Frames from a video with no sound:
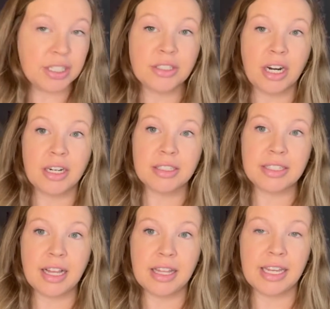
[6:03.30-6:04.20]
jar
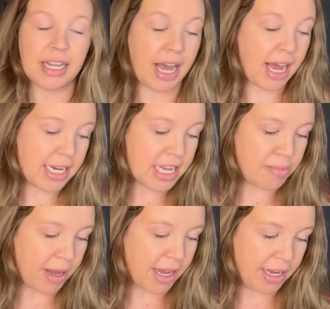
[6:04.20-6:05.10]
selling on
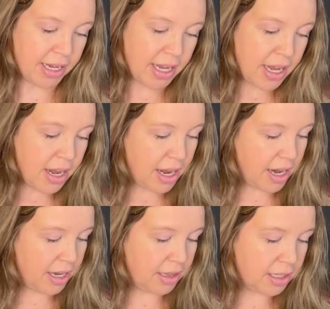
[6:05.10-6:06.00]
eBay.
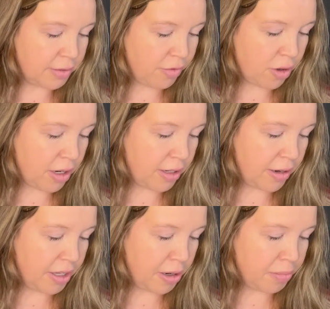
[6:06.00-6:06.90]
It looks for,
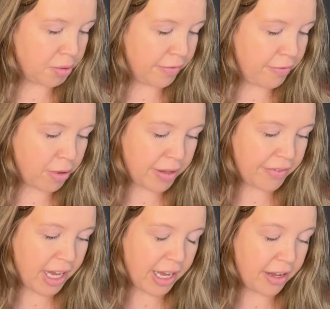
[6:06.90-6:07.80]
you know, between
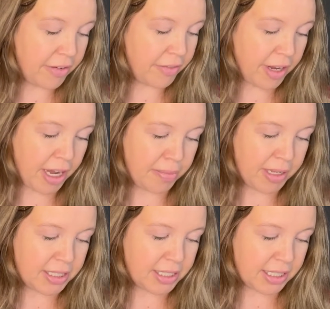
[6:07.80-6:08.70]
$45
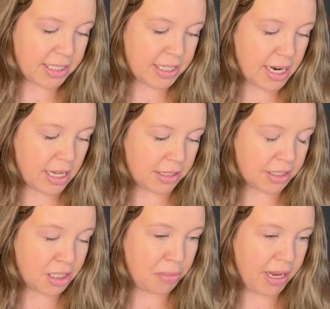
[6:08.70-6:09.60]
and
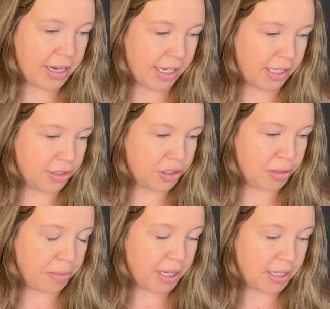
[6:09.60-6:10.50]
$60, depending on the
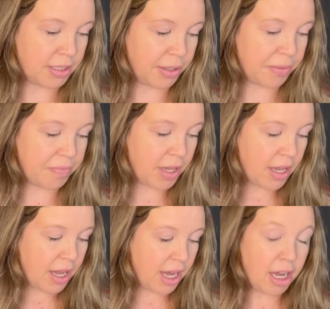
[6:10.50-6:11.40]
shipping. So
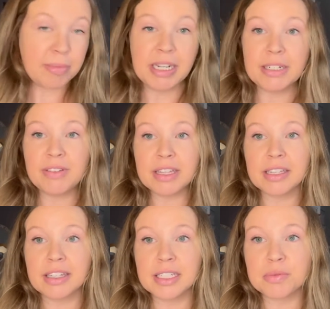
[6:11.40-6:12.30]
I definitely
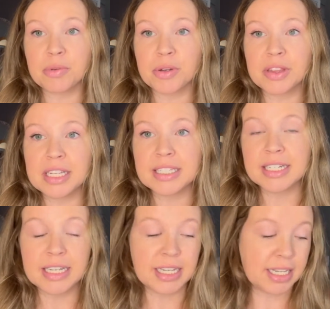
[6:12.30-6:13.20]
think that's worth
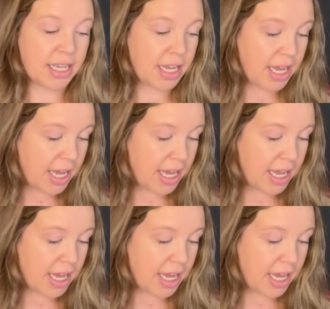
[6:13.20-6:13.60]
listing.